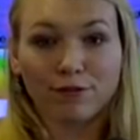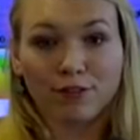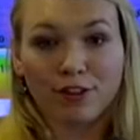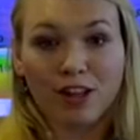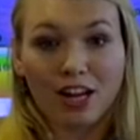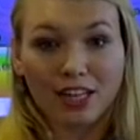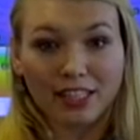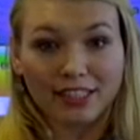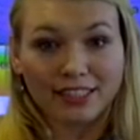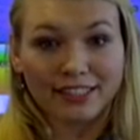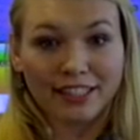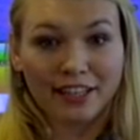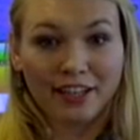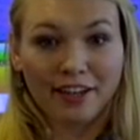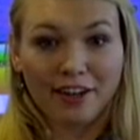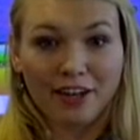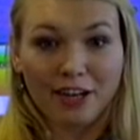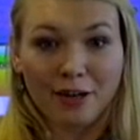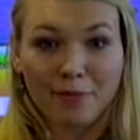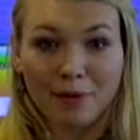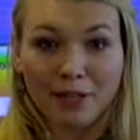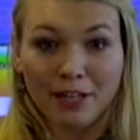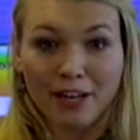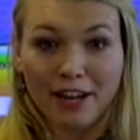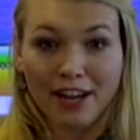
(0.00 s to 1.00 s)
fluxing
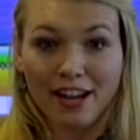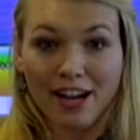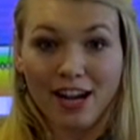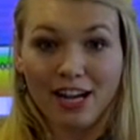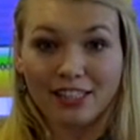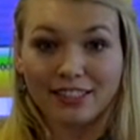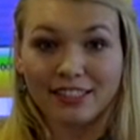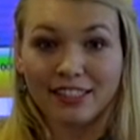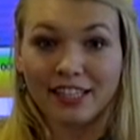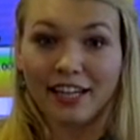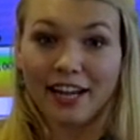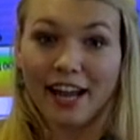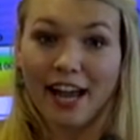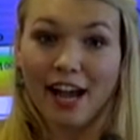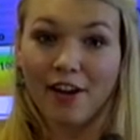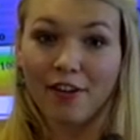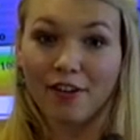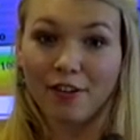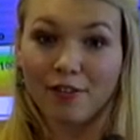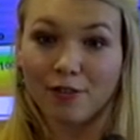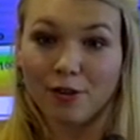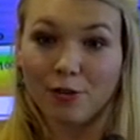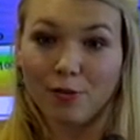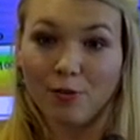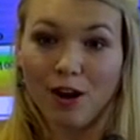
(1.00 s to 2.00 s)
carbon dioxide out
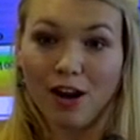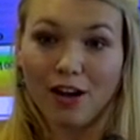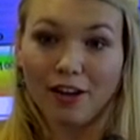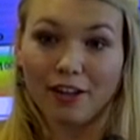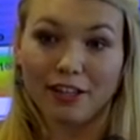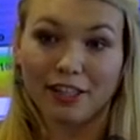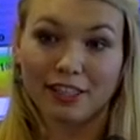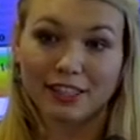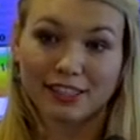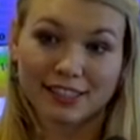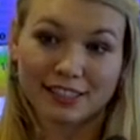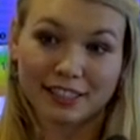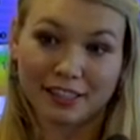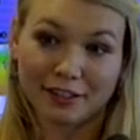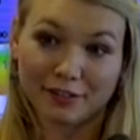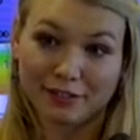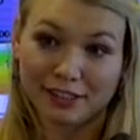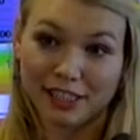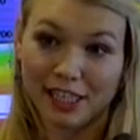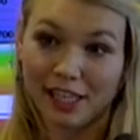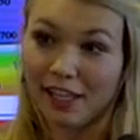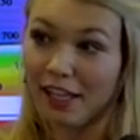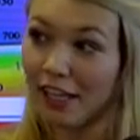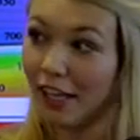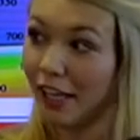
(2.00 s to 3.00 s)
of the water instead of
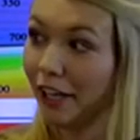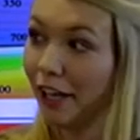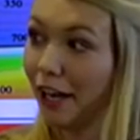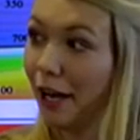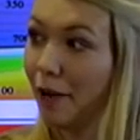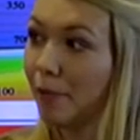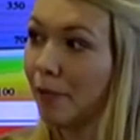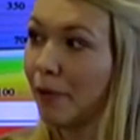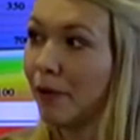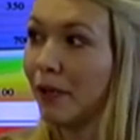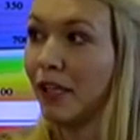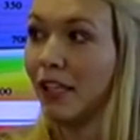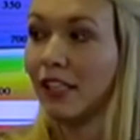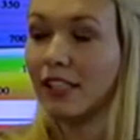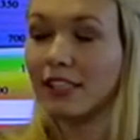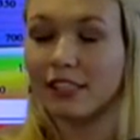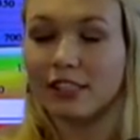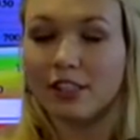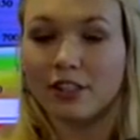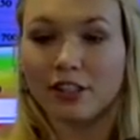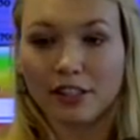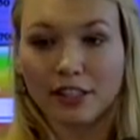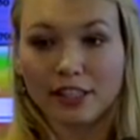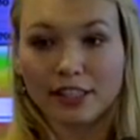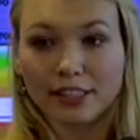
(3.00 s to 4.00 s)
taking it up.
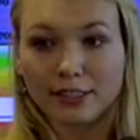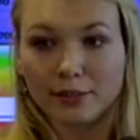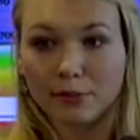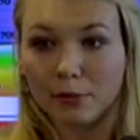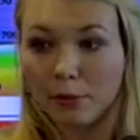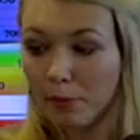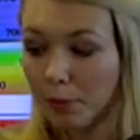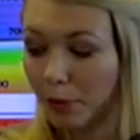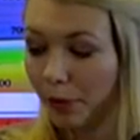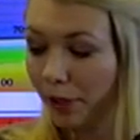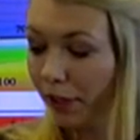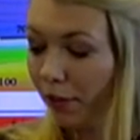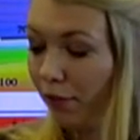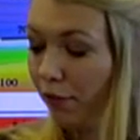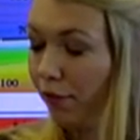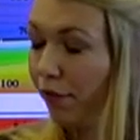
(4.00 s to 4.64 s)
So there are some important